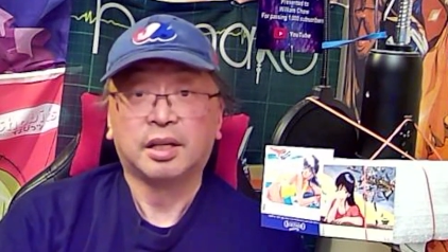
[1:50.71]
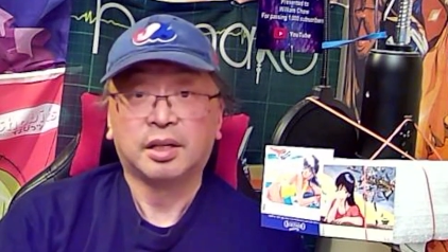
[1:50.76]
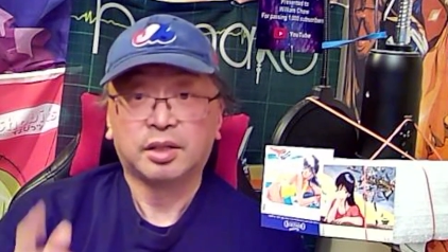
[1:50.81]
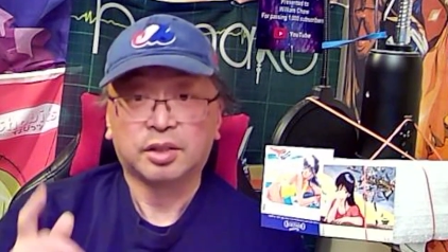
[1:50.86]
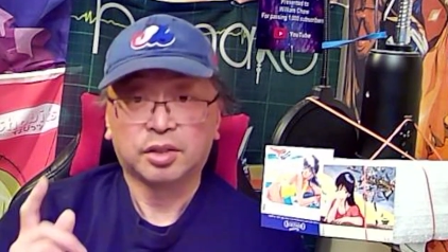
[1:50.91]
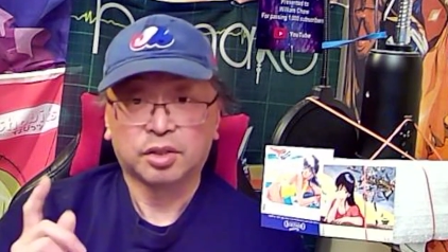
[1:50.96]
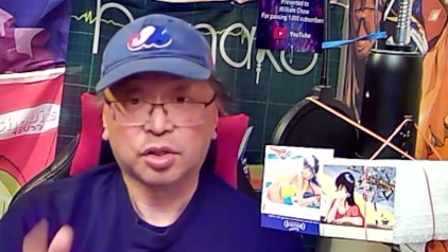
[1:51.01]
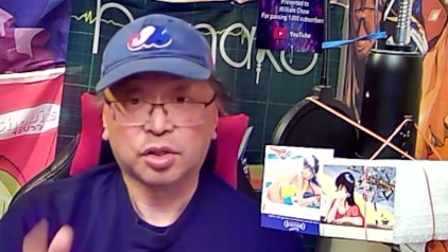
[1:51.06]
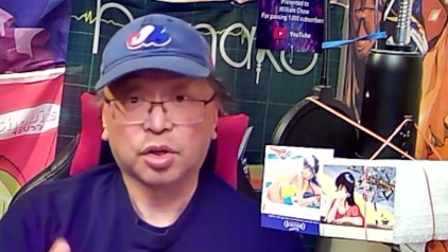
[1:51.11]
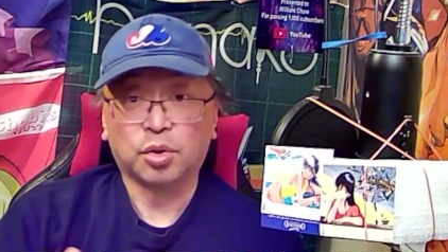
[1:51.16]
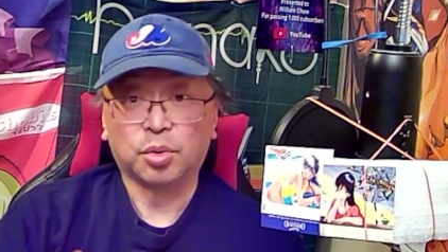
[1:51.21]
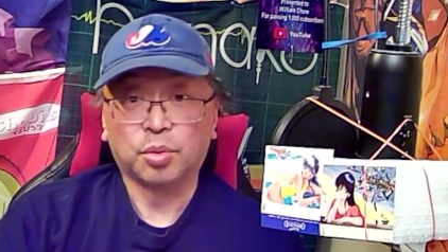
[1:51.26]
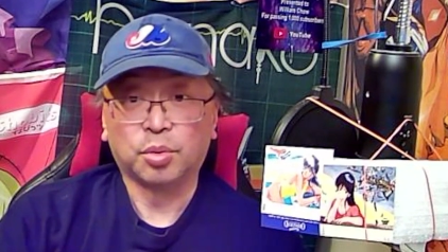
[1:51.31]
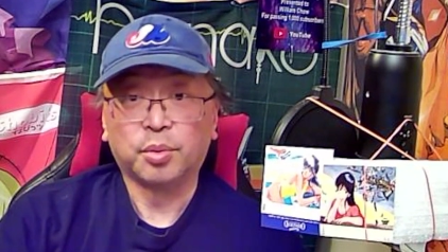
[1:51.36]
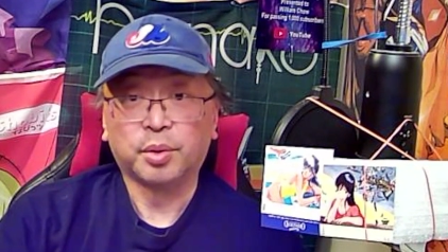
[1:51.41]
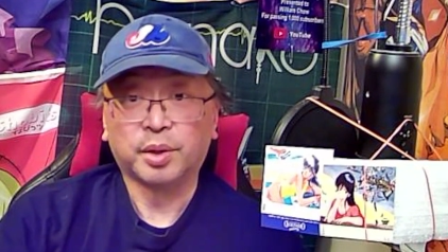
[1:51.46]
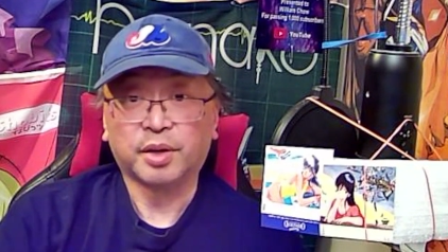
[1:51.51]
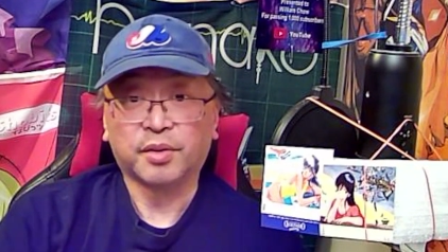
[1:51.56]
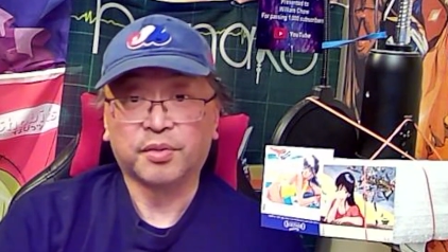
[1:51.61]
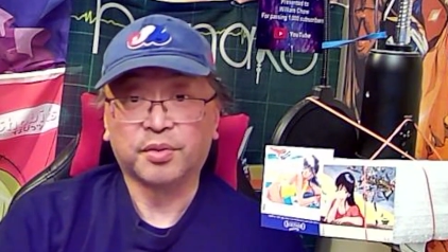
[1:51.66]
So
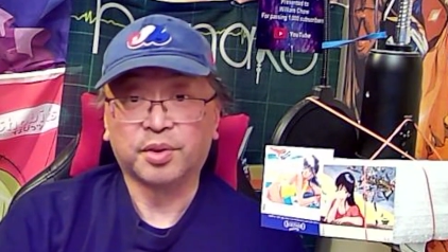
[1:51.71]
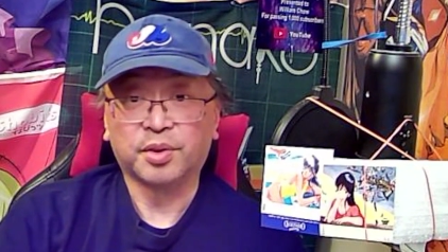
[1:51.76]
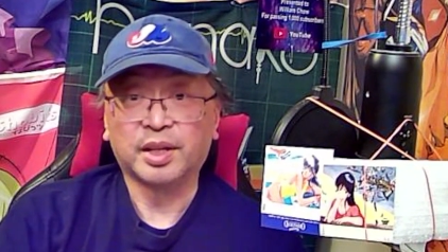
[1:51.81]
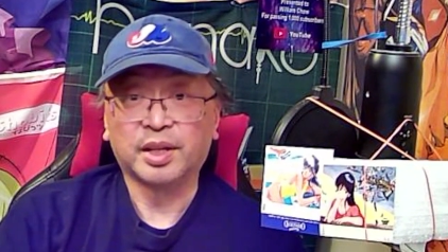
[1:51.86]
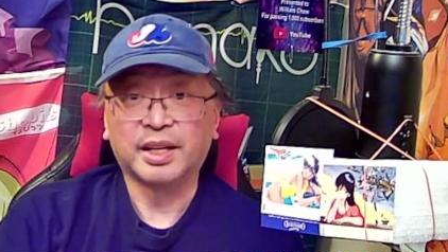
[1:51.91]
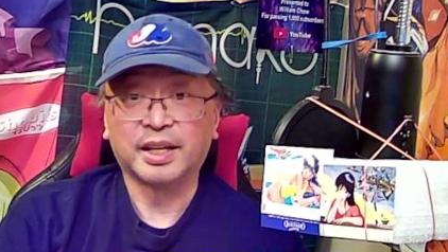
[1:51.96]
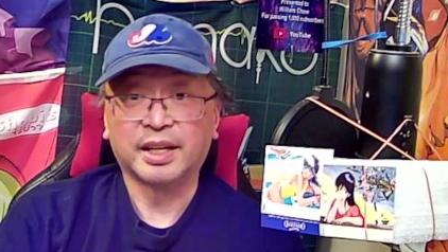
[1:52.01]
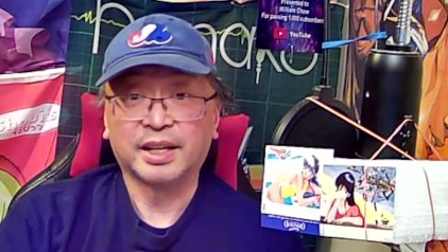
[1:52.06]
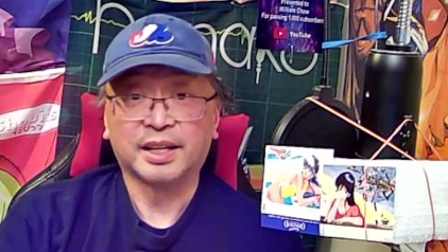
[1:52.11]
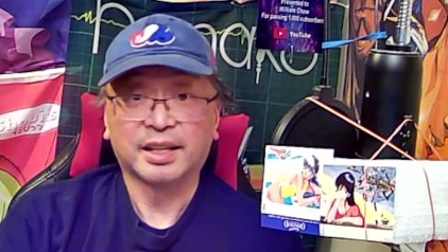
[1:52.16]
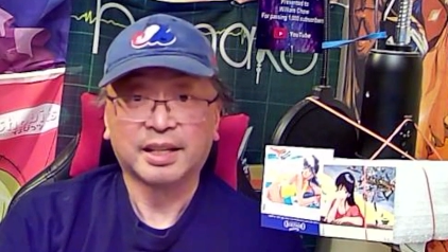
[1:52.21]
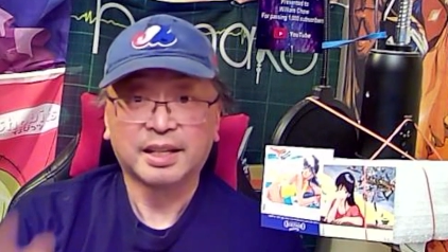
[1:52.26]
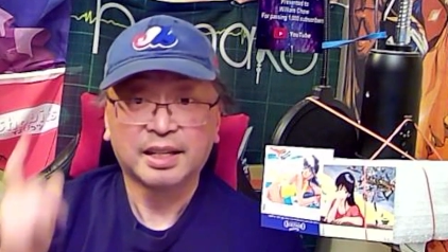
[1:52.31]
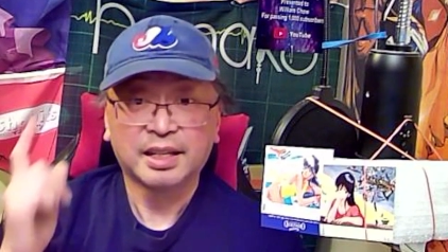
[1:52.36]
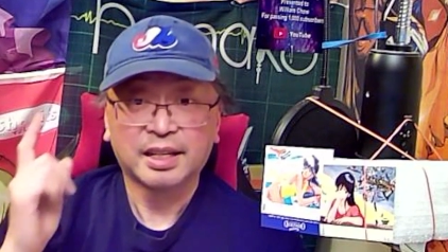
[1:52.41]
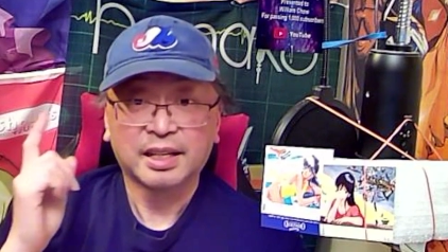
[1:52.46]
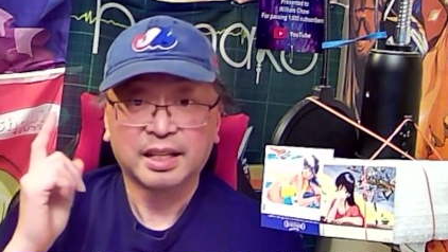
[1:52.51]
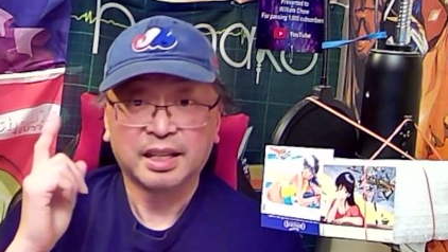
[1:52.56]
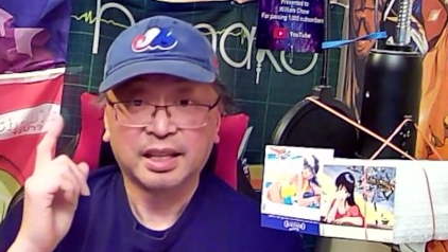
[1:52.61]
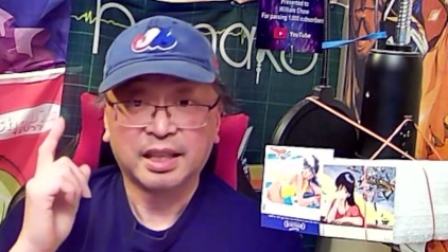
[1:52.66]
without further delay,
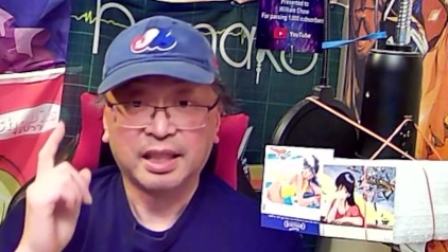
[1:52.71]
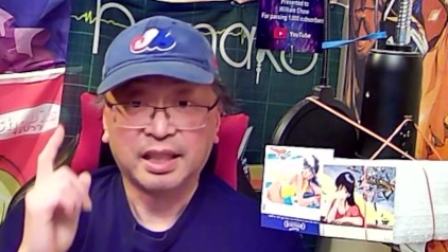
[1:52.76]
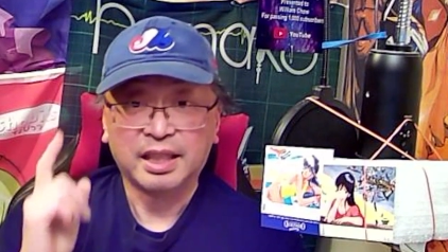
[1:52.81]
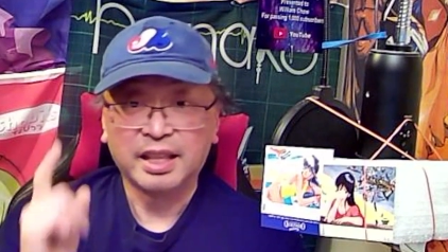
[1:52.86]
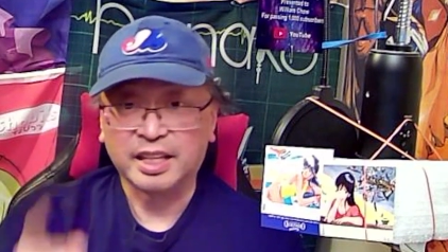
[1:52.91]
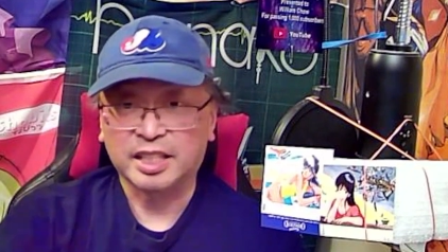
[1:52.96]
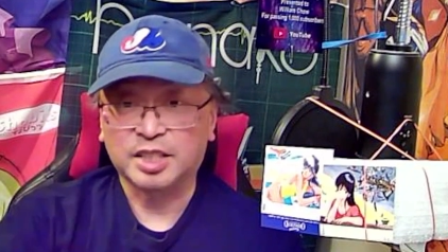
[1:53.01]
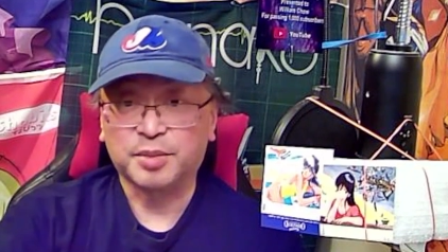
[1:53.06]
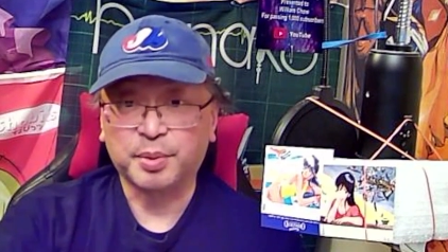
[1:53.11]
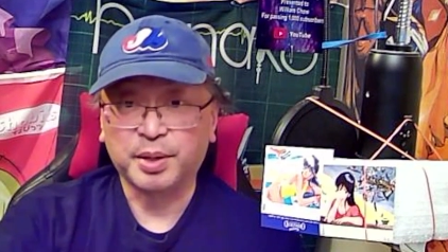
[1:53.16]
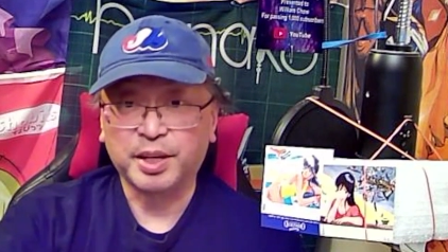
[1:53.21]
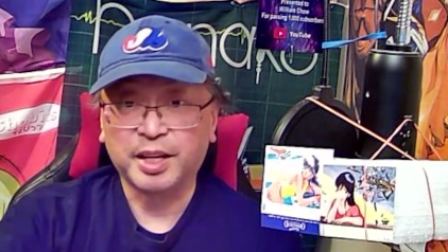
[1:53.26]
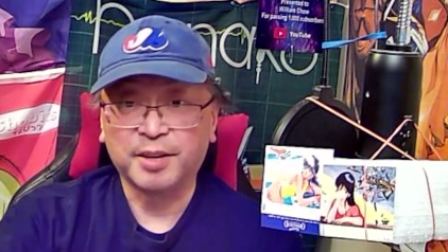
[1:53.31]
let's begin.